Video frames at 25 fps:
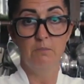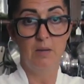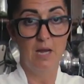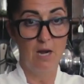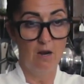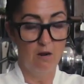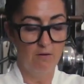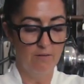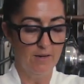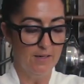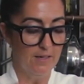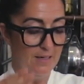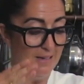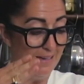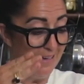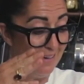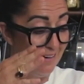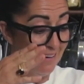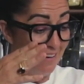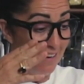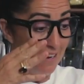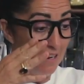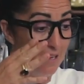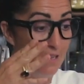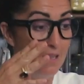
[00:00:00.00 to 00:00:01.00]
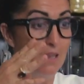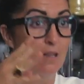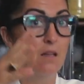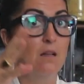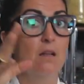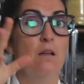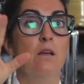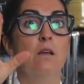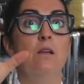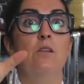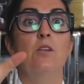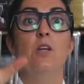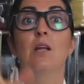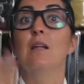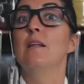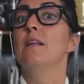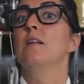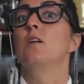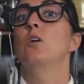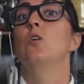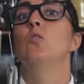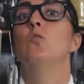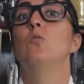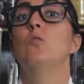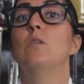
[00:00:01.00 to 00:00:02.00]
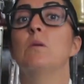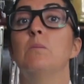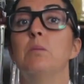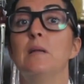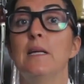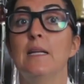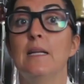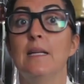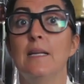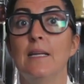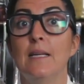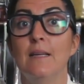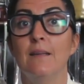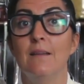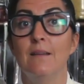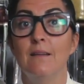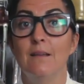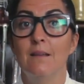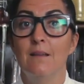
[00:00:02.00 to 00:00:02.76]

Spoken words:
power of editing, you're going to let it cool completely.